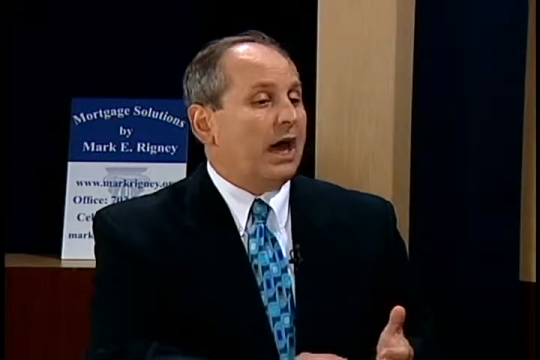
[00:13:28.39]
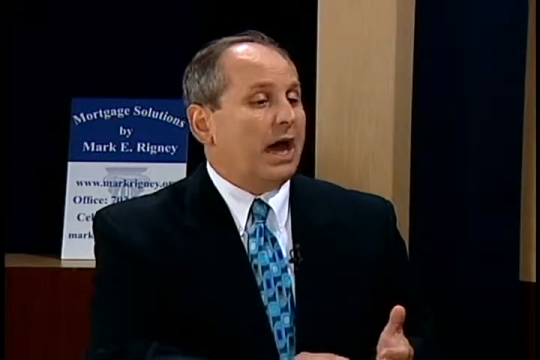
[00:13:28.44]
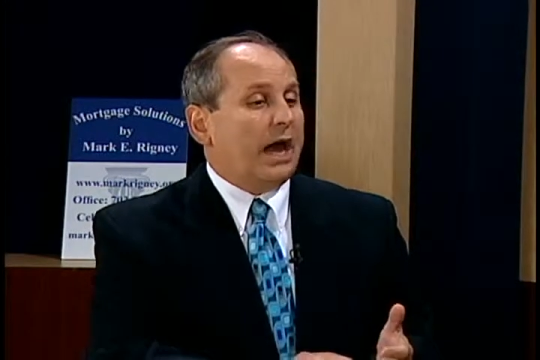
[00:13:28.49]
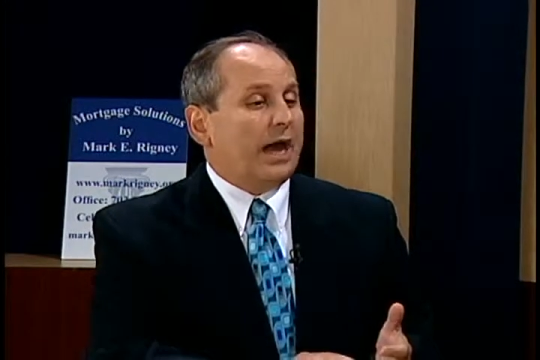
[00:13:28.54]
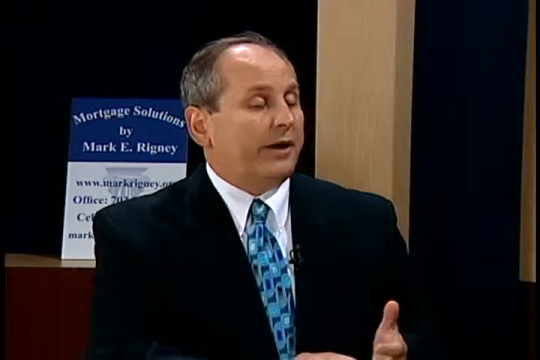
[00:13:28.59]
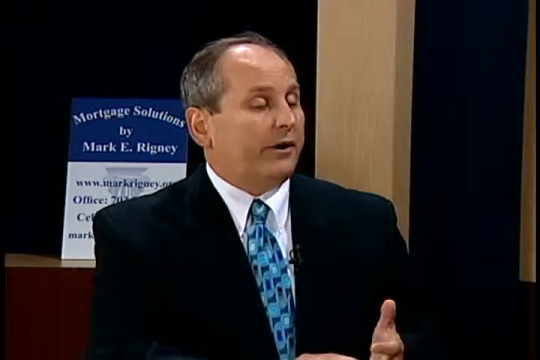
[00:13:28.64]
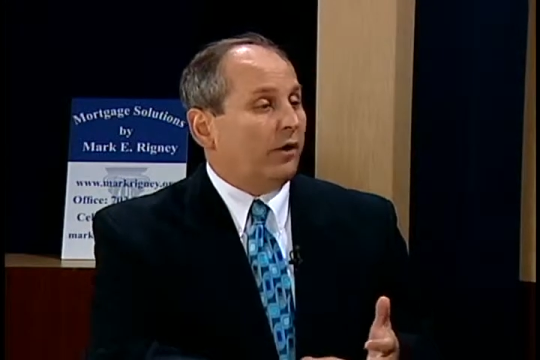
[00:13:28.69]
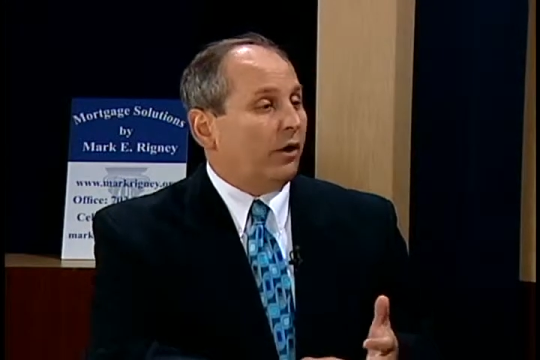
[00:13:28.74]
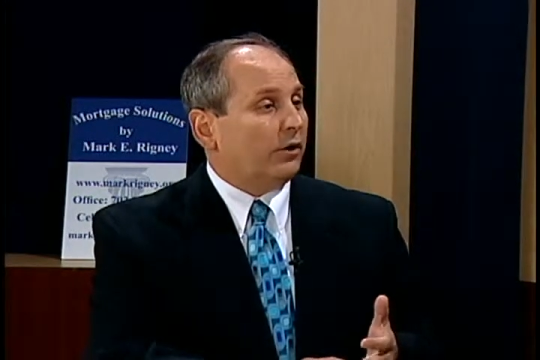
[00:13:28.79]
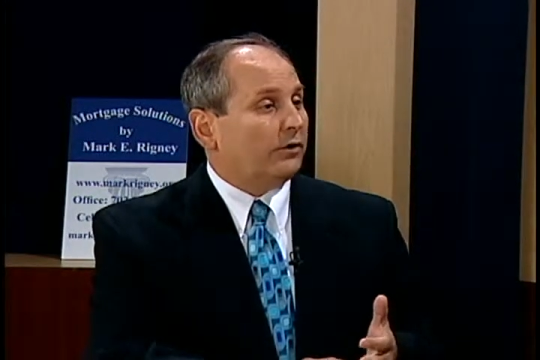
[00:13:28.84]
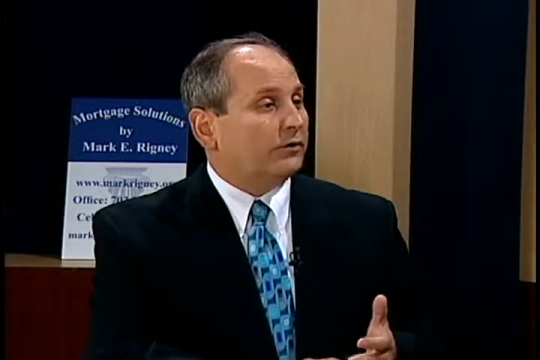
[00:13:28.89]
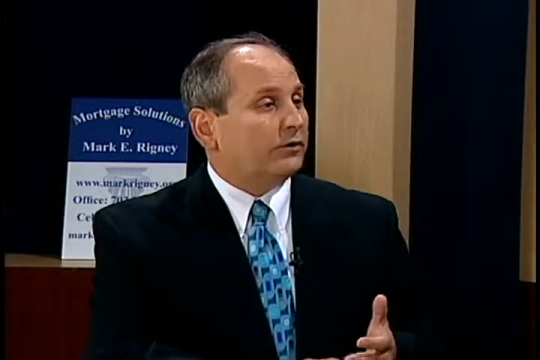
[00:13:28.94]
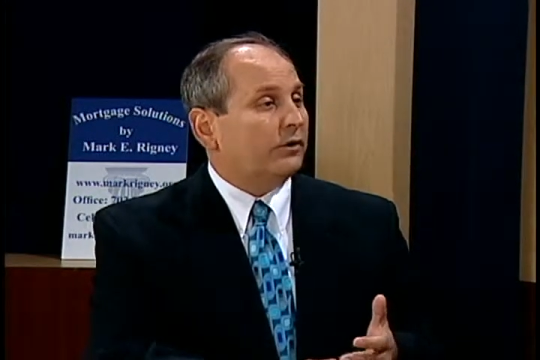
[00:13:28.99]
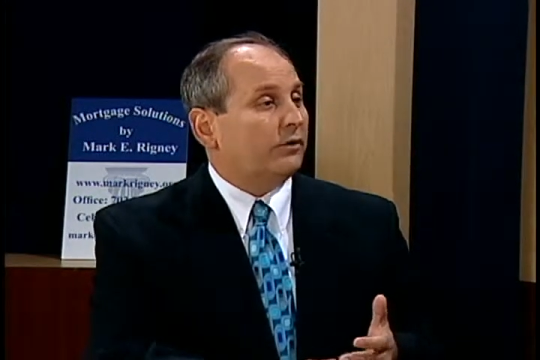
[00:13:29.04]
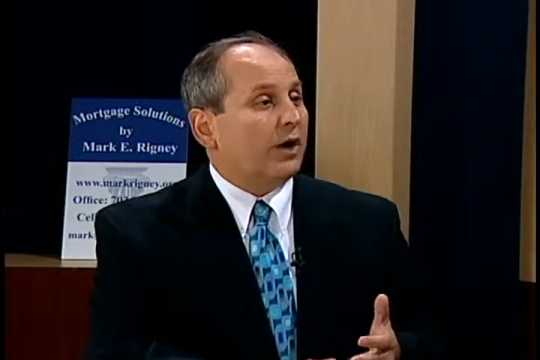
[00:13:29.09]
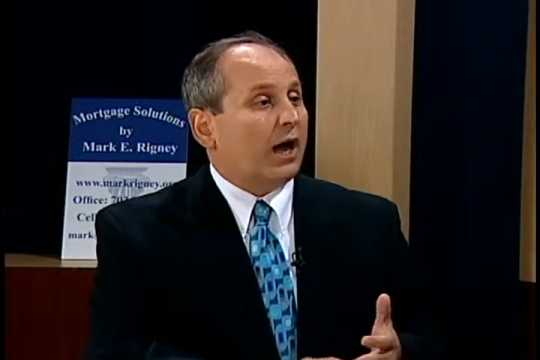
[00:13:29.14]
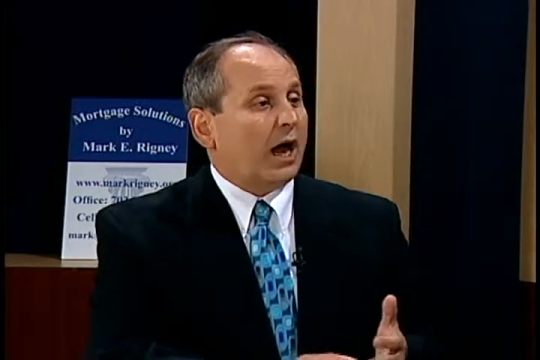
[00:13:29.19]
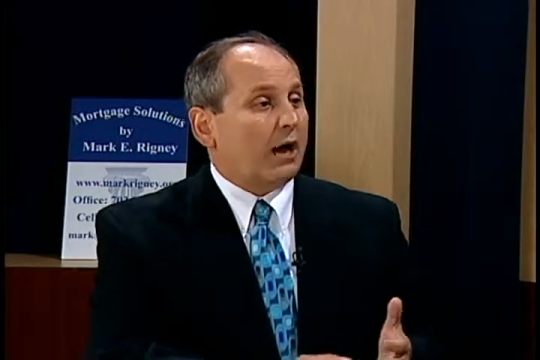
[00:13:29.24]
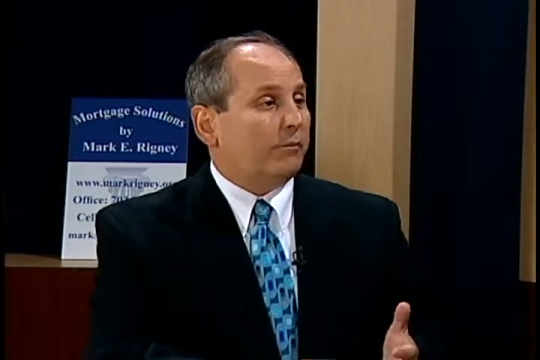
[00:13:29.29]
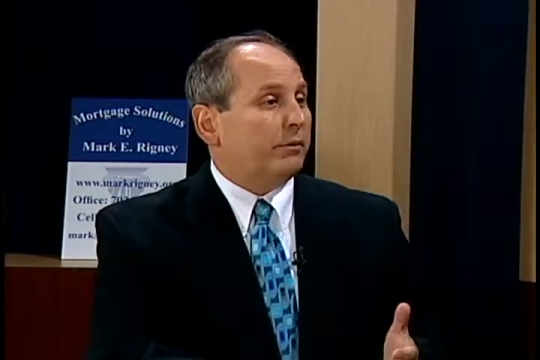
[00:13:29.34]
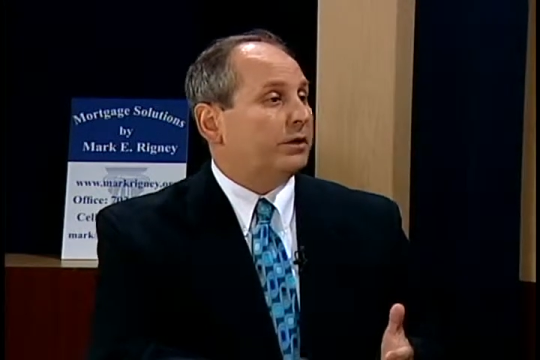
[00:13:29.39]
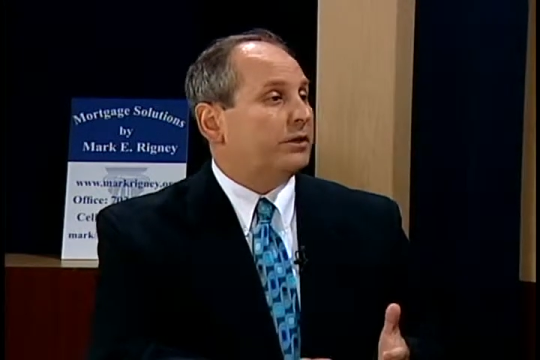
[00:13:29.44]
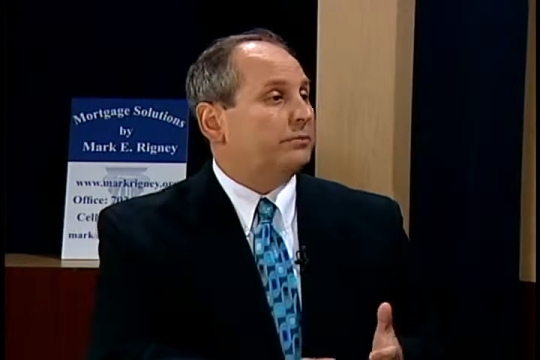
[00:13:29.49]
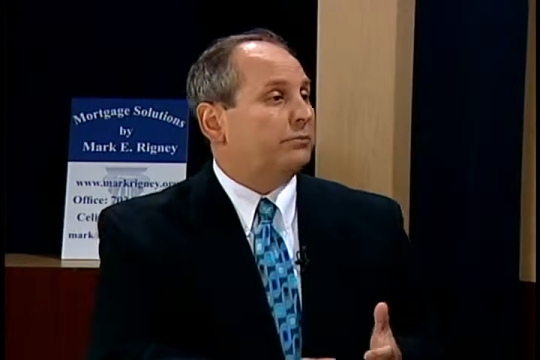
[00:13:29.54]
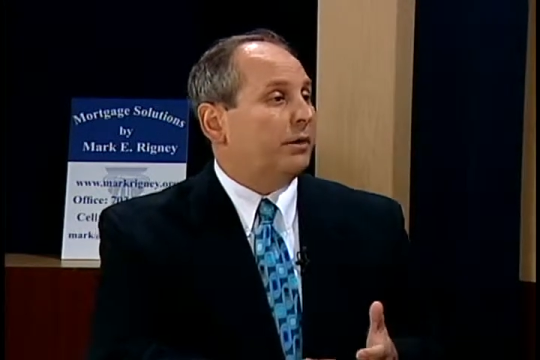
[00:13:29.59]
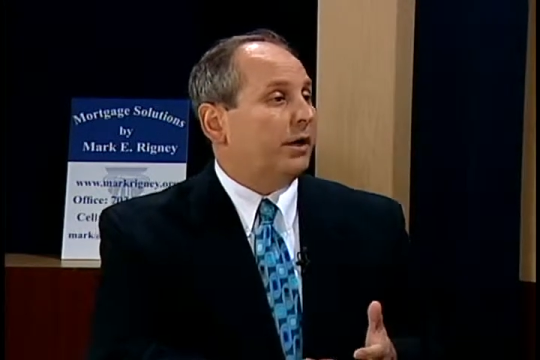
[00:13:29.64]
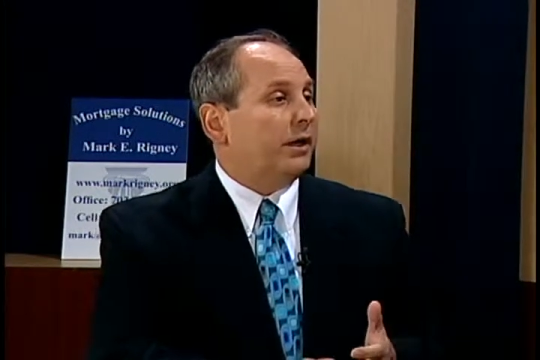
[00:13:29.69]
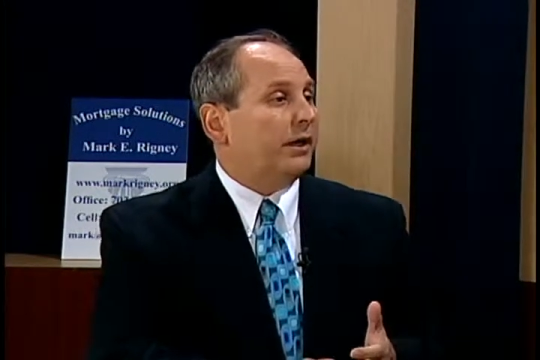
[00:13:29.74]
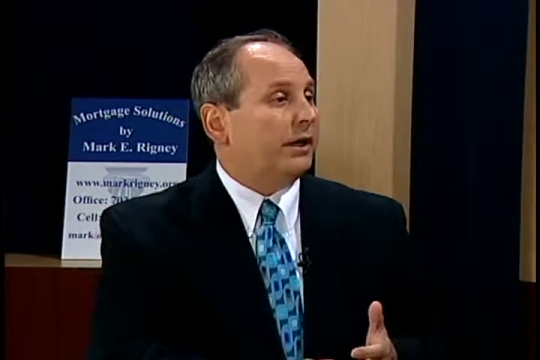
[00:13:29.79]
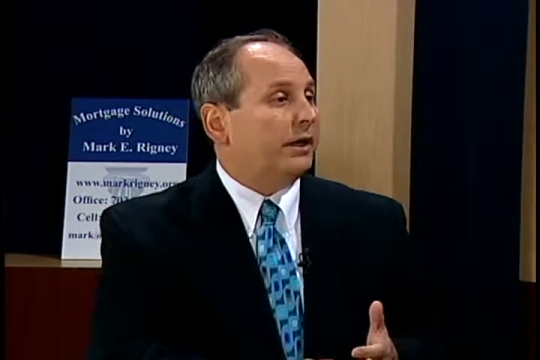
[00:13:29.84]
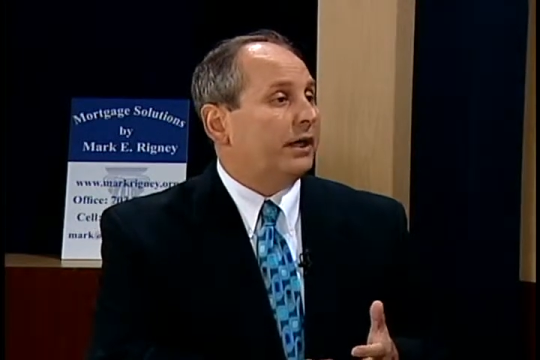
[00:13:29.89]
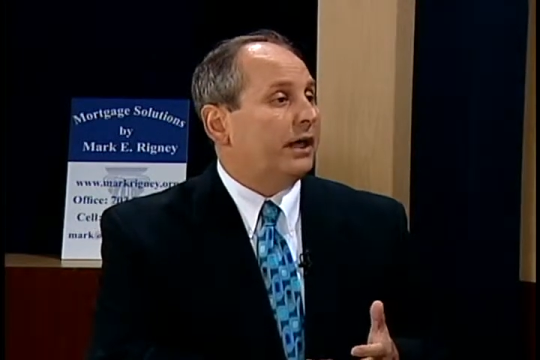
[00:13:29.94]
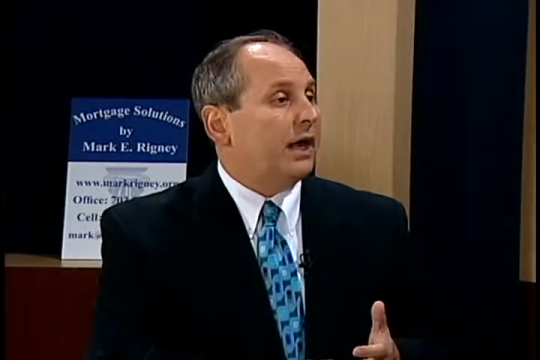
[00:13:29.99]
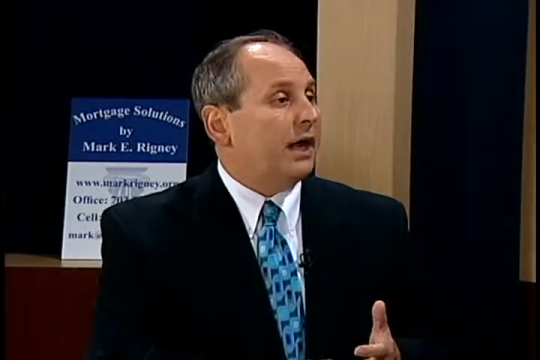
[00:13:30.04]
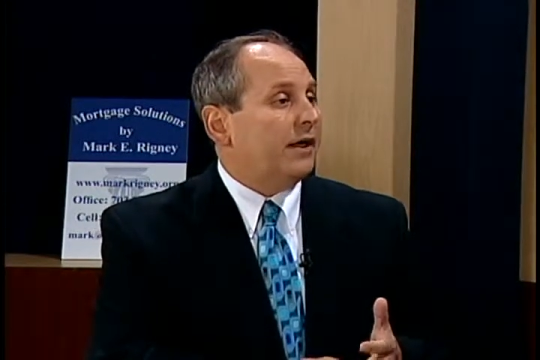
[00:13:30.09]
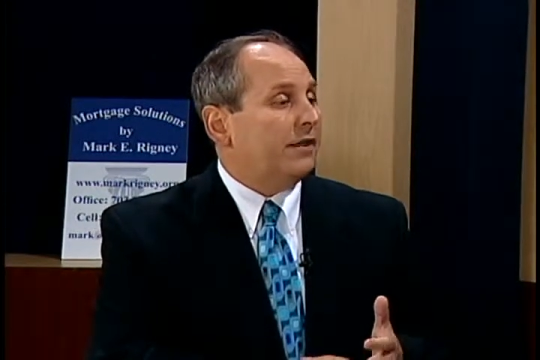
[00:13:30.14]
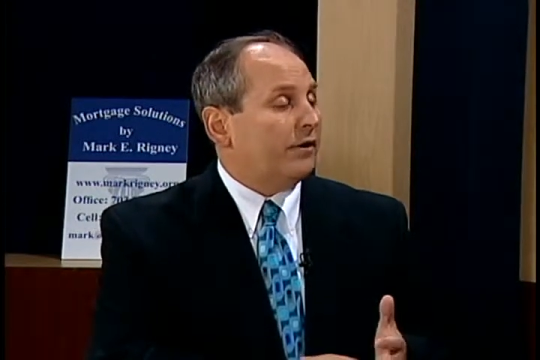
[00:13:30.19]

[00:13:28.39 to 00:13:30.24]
and also how much money